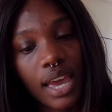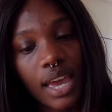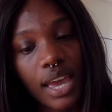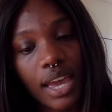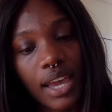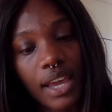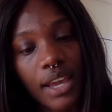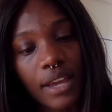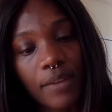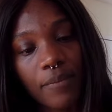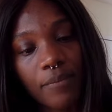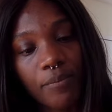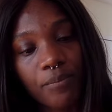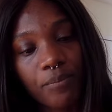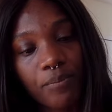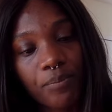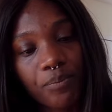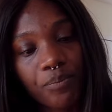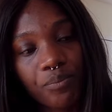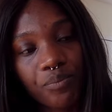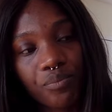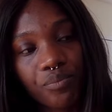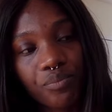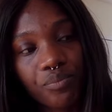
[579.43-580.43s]
and
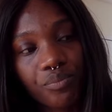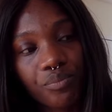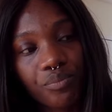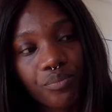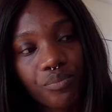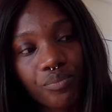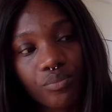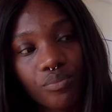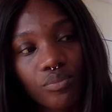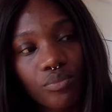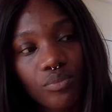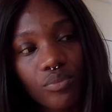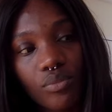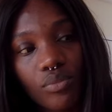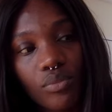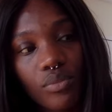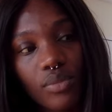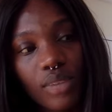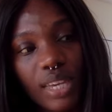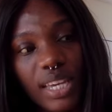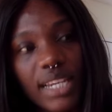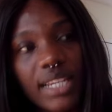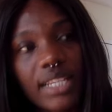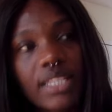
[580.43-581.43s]

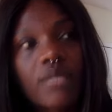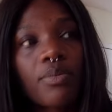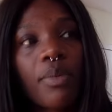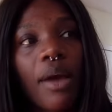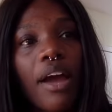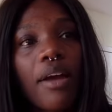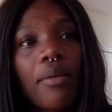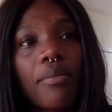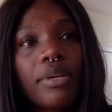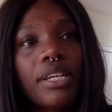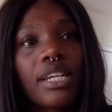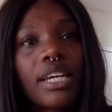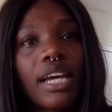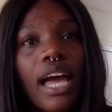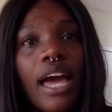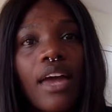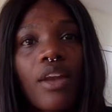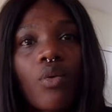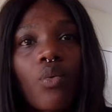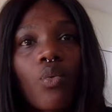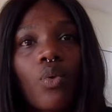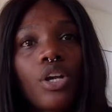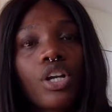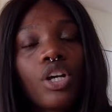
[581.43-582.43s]
it inspired me to
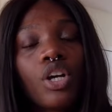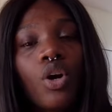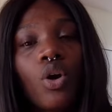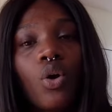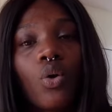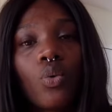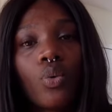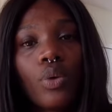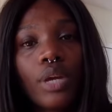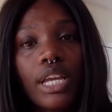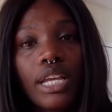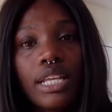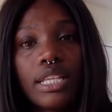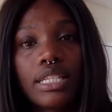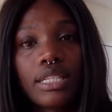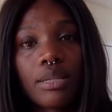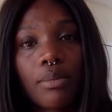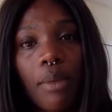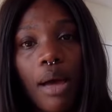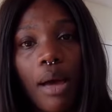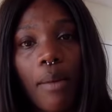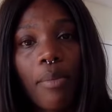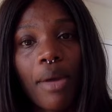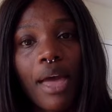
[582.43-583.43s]
kind of want to go into
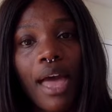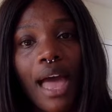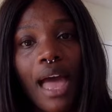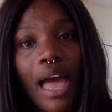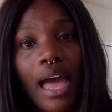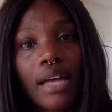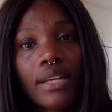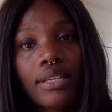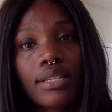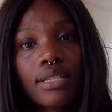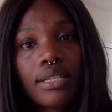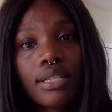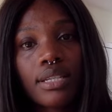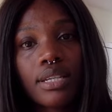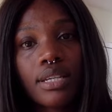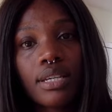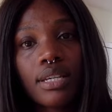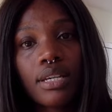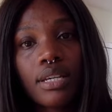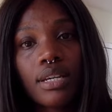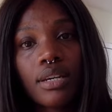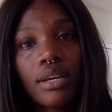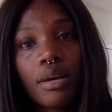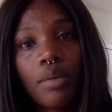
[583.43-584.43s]
my past
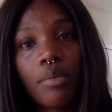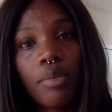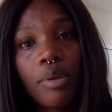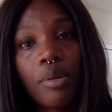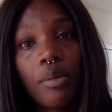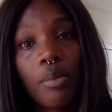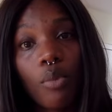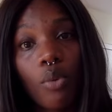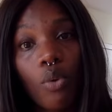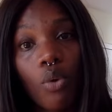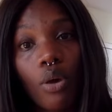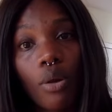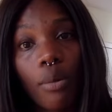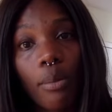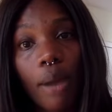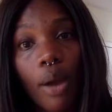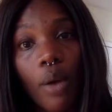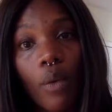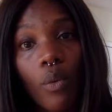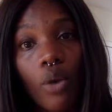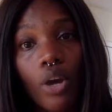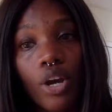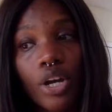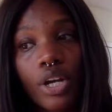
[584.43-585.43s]
a bit more in
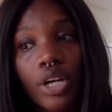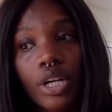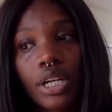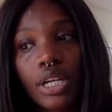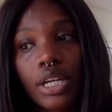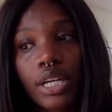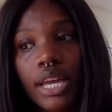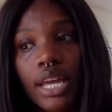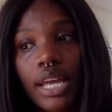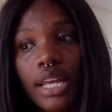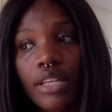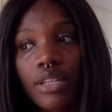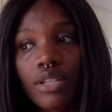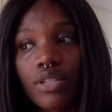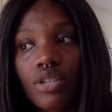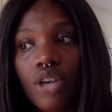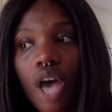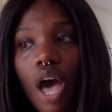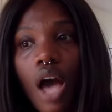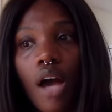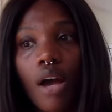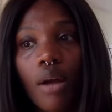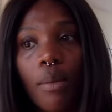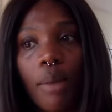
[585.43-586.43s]
my work and
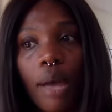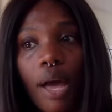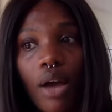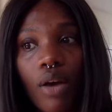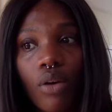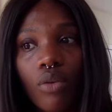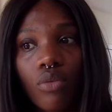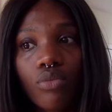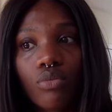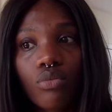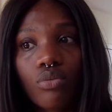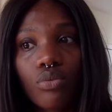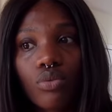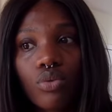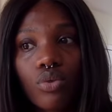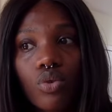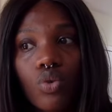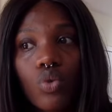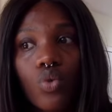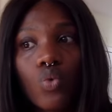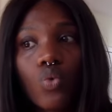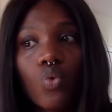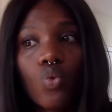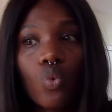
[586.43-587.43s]
talk about
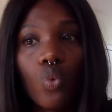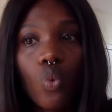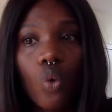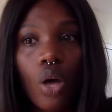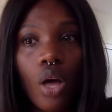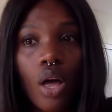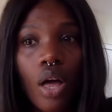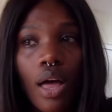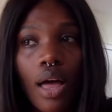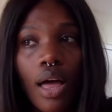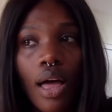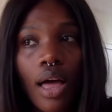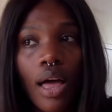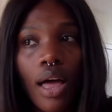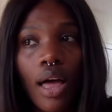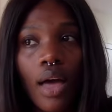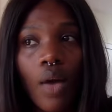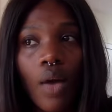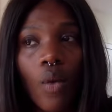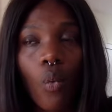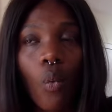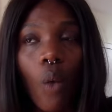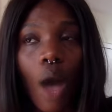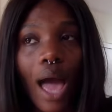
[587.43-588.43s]

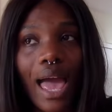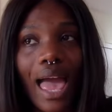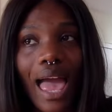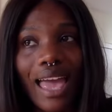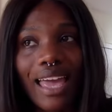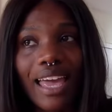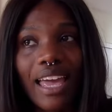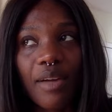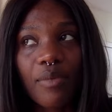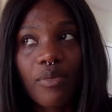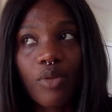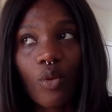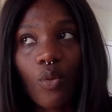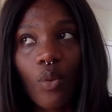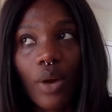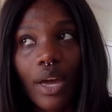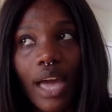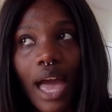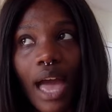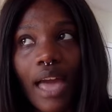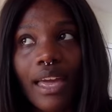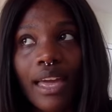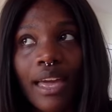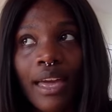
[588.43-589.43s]
why I am the way
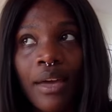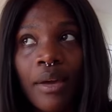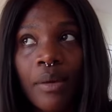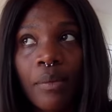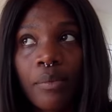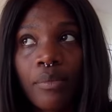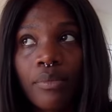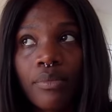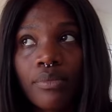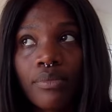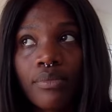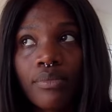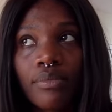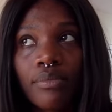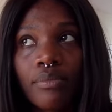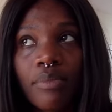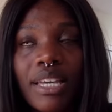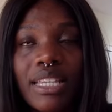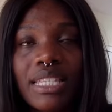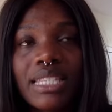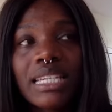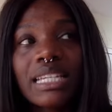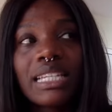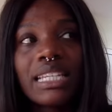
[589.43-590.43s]
I am,
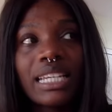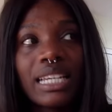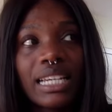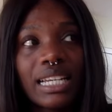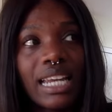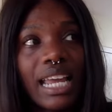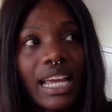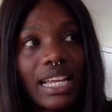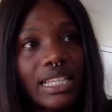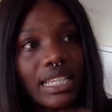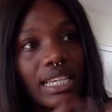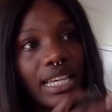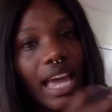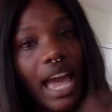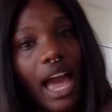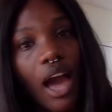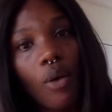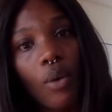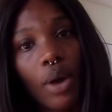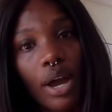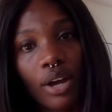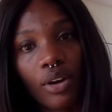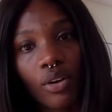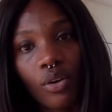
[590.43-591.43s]
basically connecting
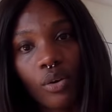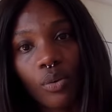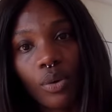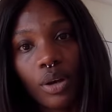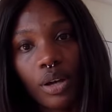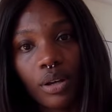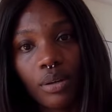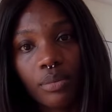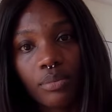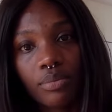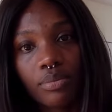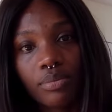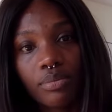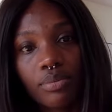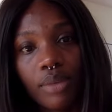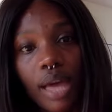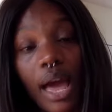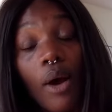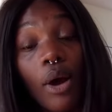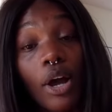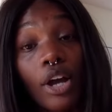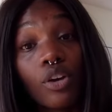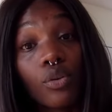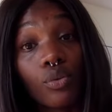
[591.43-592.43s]
how I grew
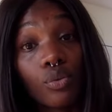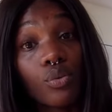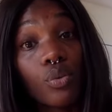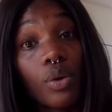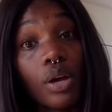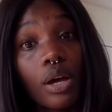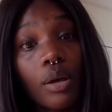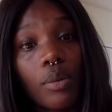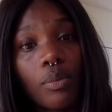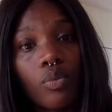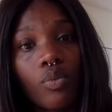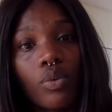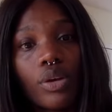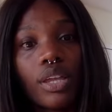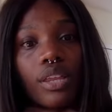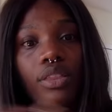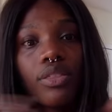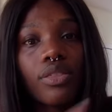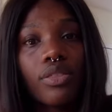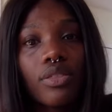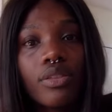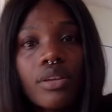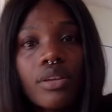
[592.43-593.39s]
up with,